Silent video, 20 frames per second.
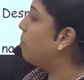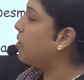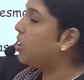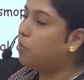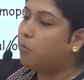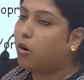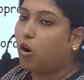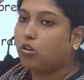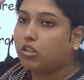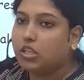
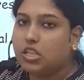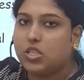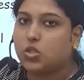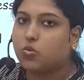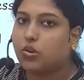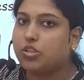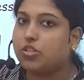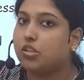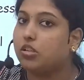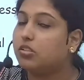about these
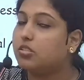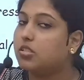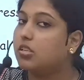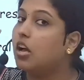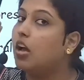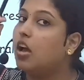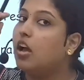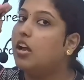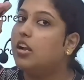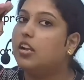questions.
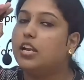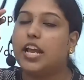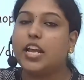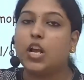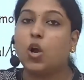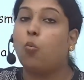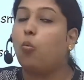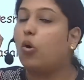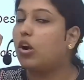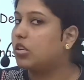Like,
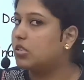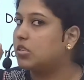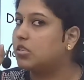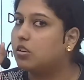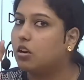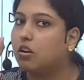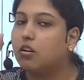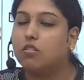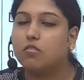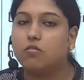what is
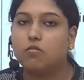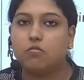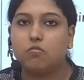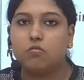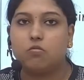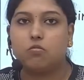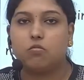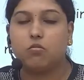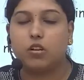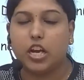the
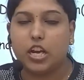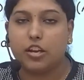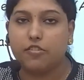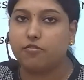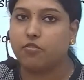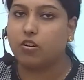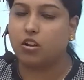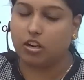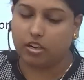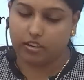
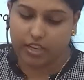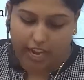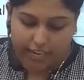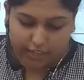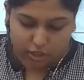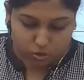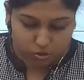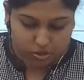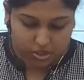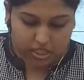
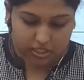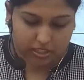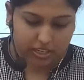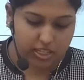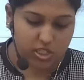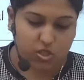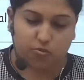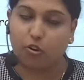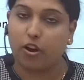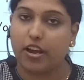diagnostic test
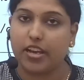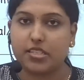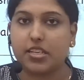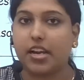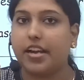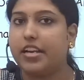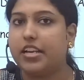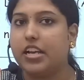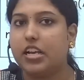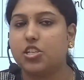for
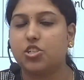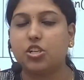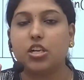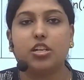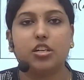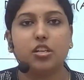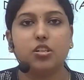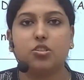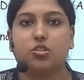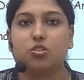SIDH? It
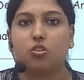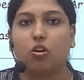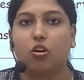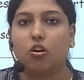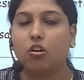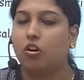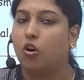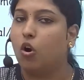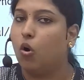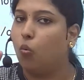is your
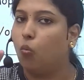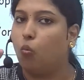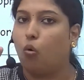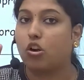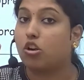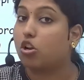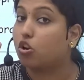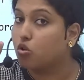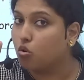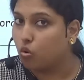water
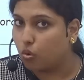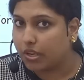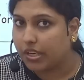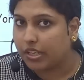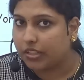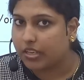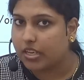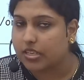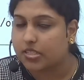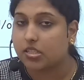loading
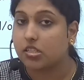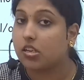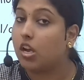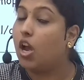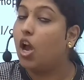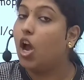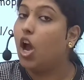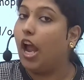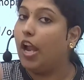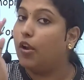test.
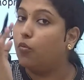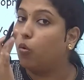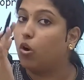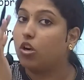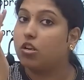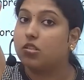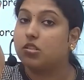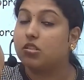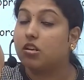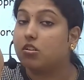And what is
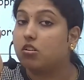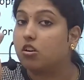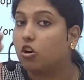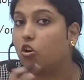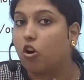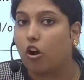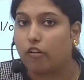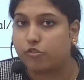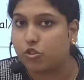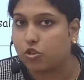the drug
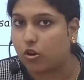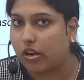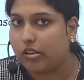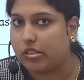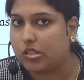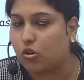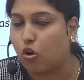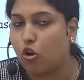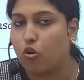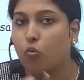of choice,
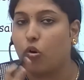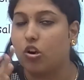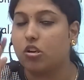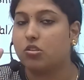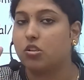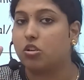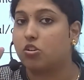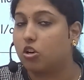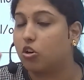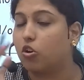or what is the
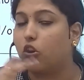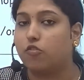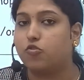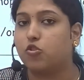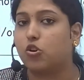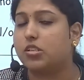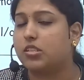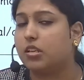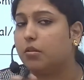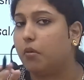drug of choice
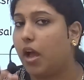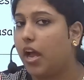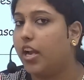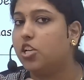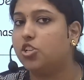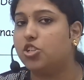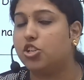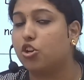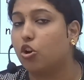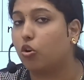in
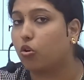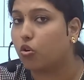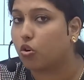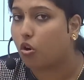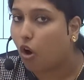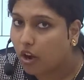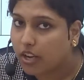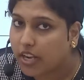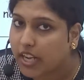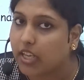managing your
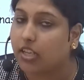chronic